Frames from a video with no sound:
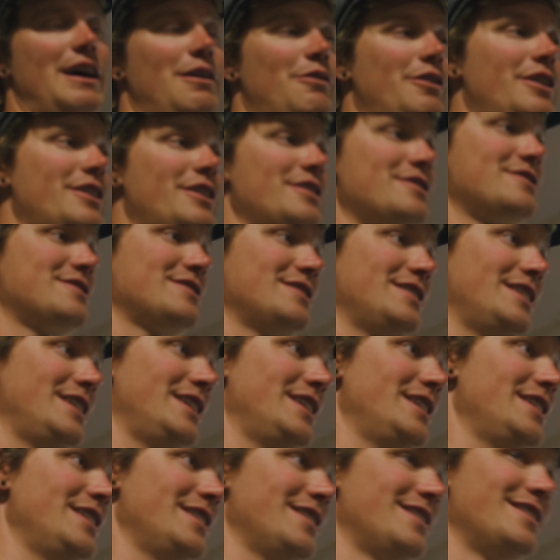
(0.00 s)
hours
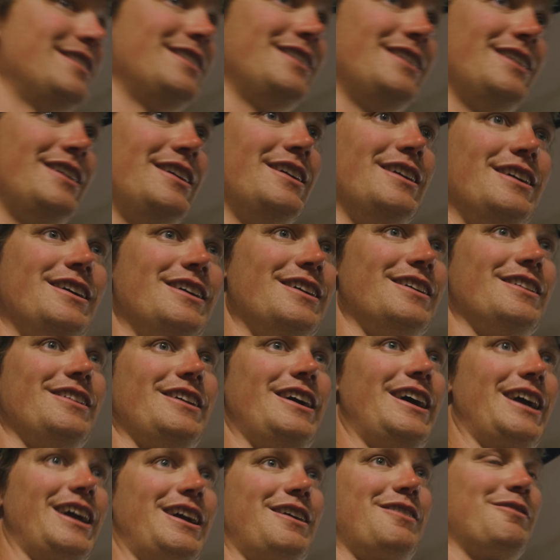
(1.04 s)
and
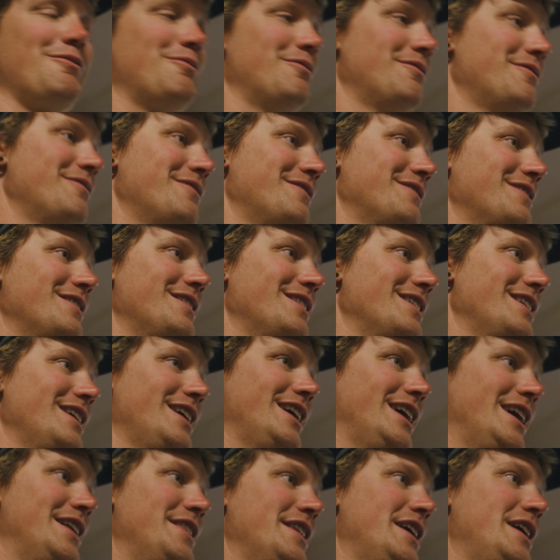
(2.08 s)
like,
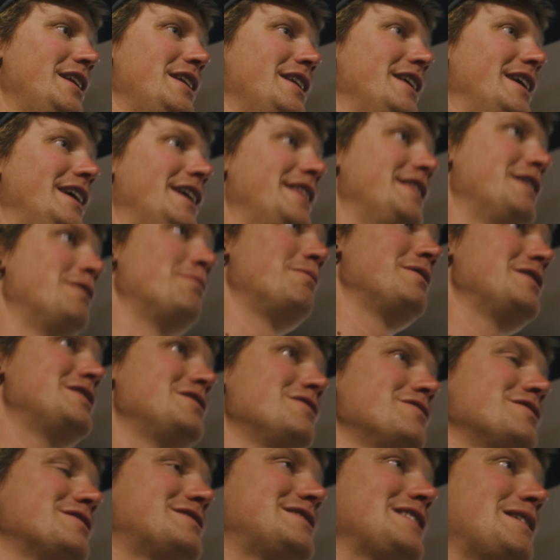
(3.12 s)
and then we
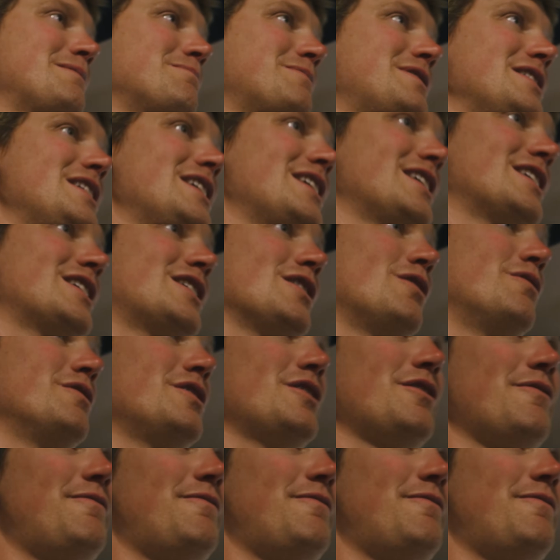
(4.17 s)
do the same thing going to